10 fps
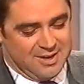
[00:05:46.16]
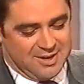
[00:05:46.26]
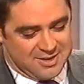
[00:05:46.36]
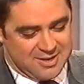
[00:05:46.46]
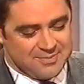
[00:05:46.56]

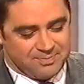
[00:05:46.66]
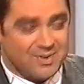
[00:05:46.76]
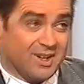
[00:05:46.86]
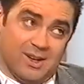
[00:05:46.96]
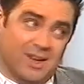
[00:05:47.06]
that's why
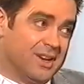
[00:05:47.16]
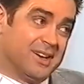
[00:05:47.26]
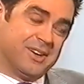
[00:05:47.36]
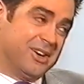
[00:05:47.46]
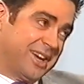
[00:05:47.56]
we laugh at
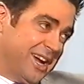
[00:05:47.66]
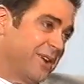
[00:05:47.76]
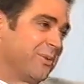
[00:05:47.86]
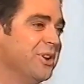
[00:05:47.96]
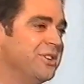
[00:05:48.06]
it. I
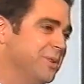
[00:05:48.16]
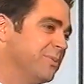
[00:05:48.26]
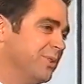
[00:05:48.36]
can't reach him,